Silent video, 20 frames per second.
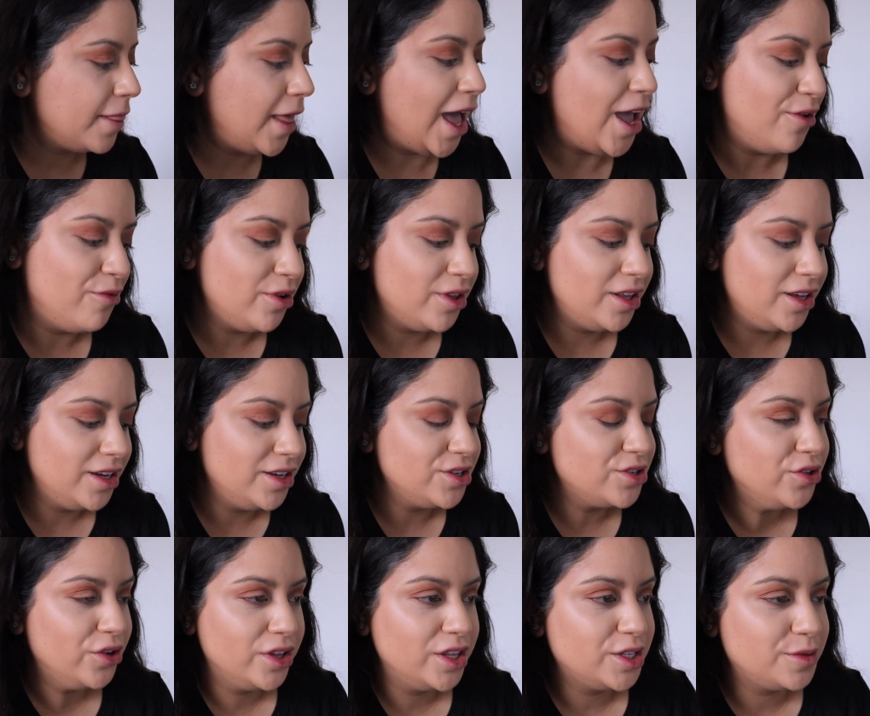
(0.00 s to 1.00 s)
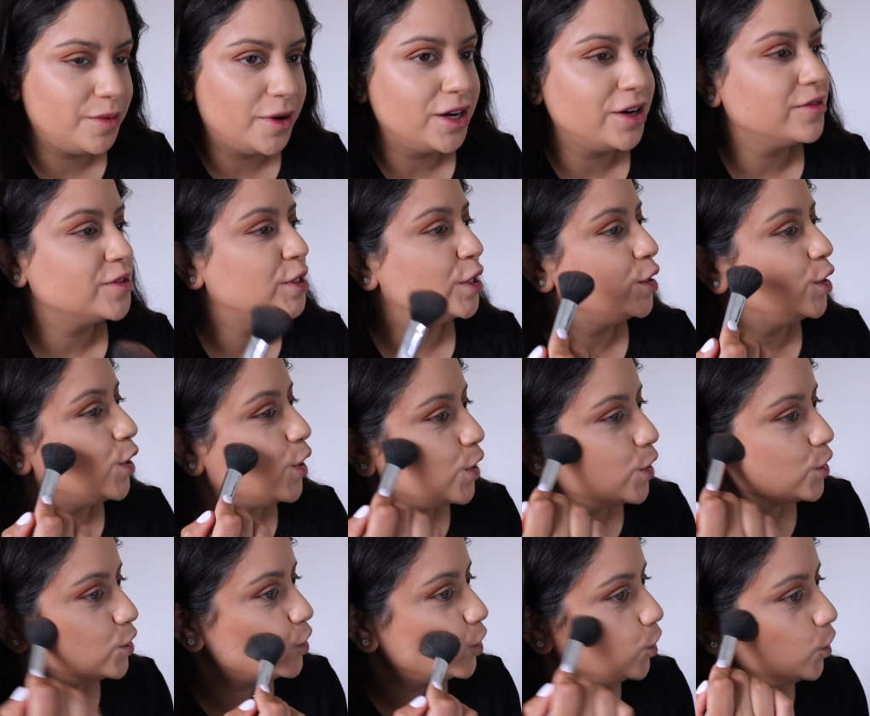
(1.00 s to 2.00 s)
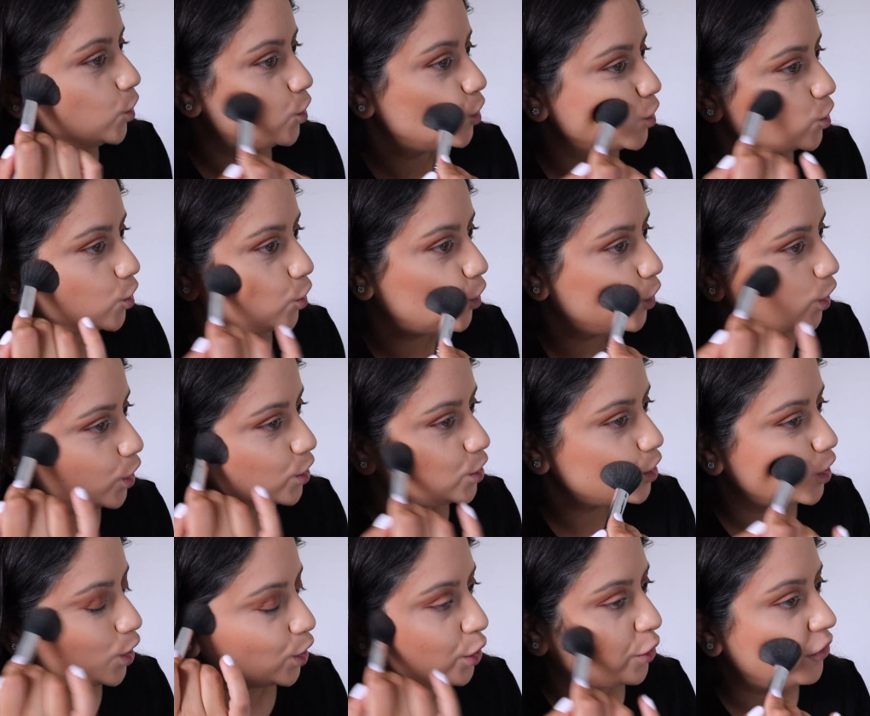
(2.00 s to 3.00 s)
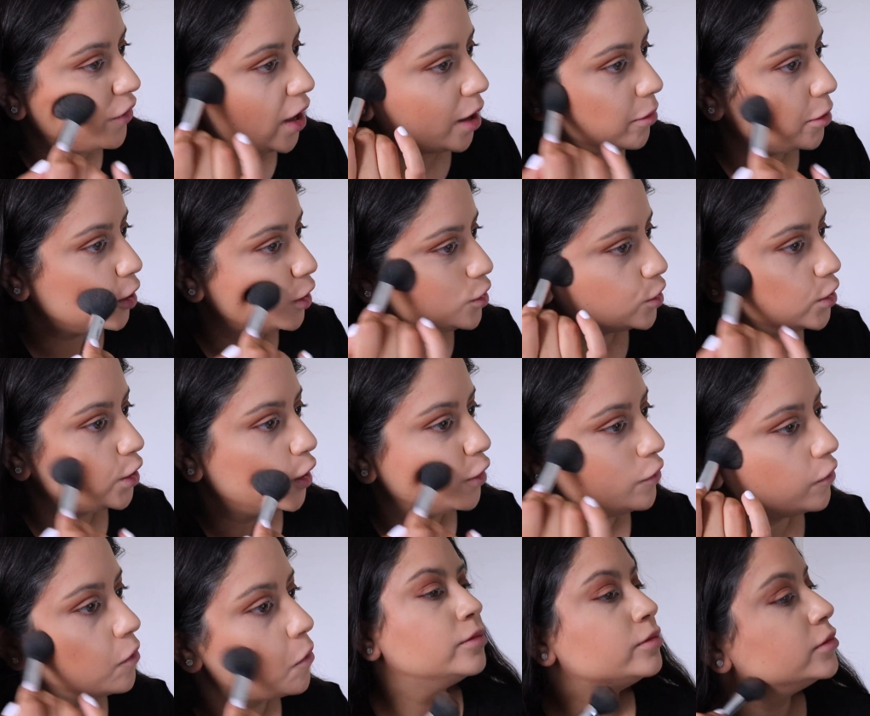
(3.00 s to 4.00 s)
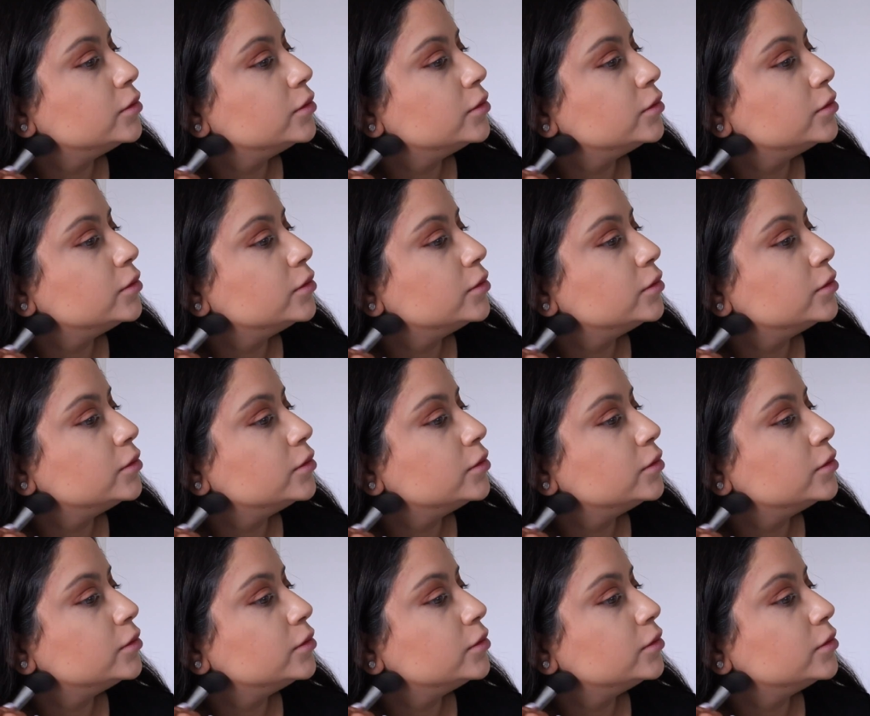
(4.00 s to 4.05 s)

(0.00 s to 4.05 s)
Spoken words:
I really enjoy this part of Sundays, just going and seeing the family and stuff.